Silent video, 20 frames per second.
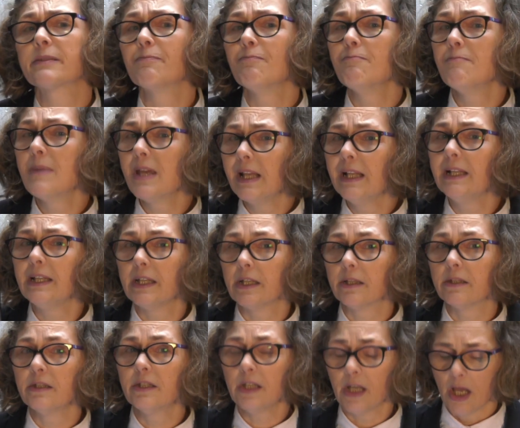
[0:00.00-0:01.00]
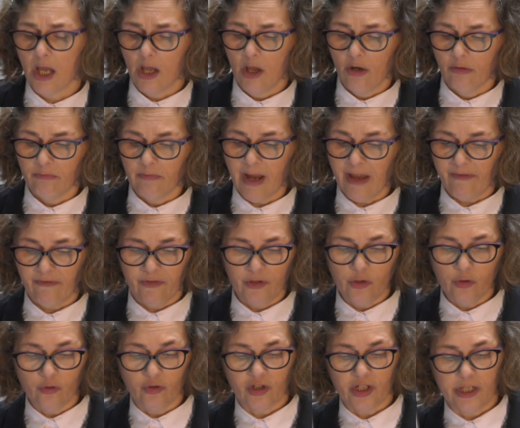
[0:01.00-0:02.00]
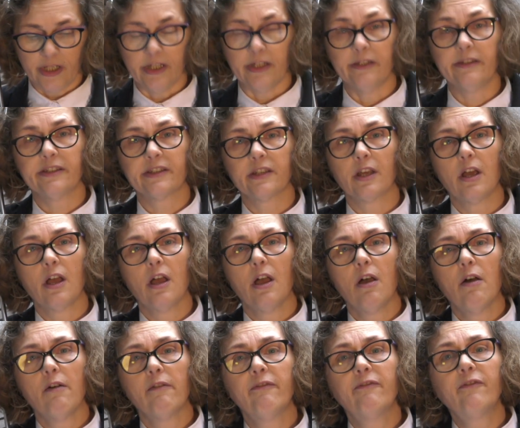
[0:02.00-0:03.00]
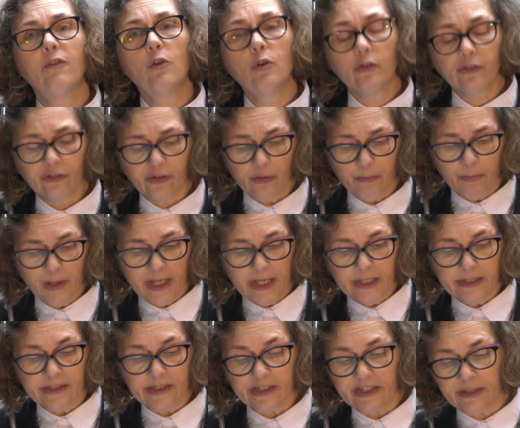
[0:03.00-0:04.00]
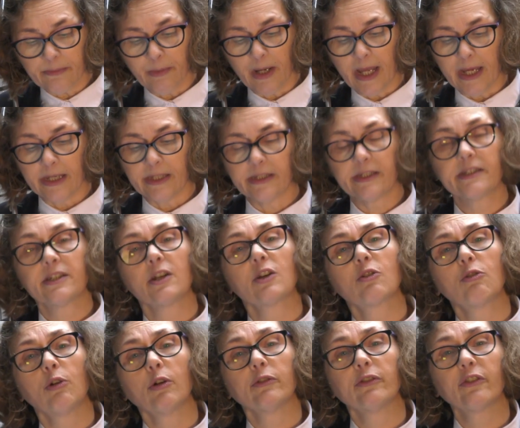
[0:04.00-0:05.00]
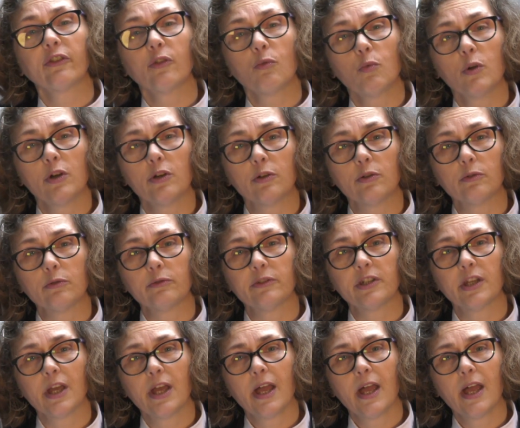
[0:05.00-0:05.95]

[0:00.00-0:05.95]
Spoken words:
million refugees forcibly displaced across the world,